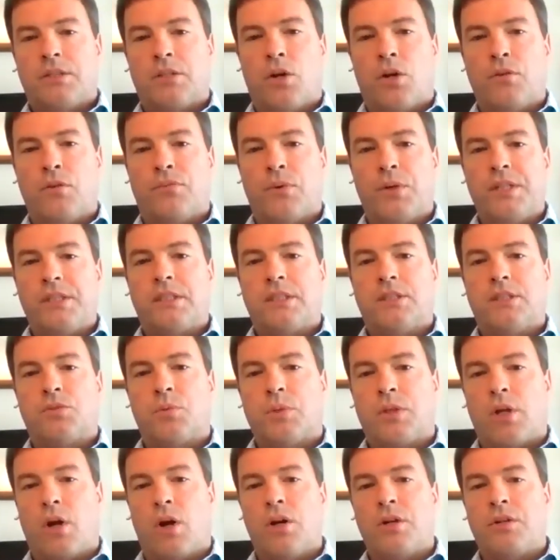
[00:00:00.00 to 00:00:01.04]
So for instance,
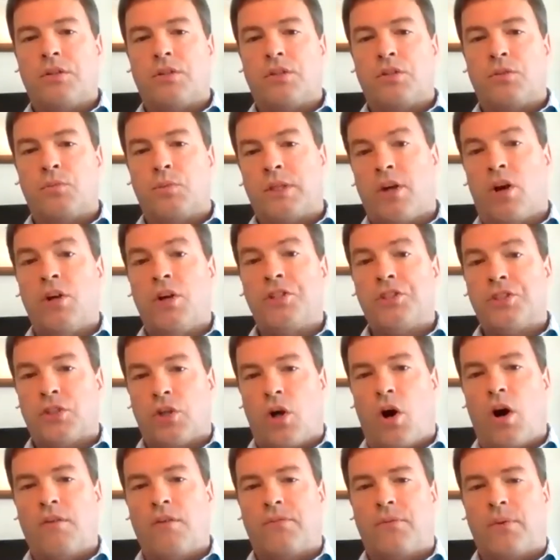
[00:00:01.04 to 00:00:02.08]
with our
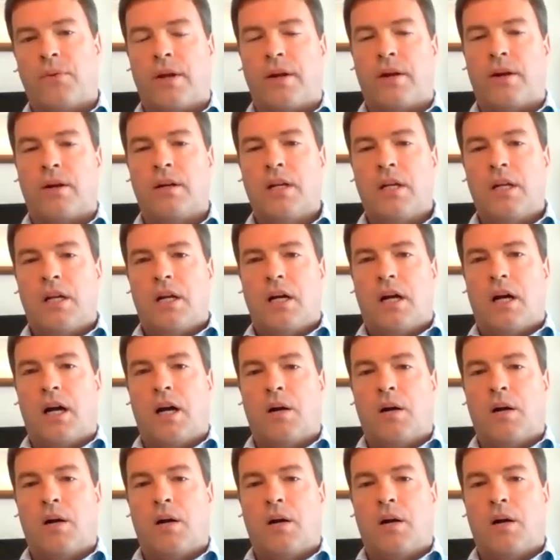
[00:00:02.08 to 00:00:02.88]
software,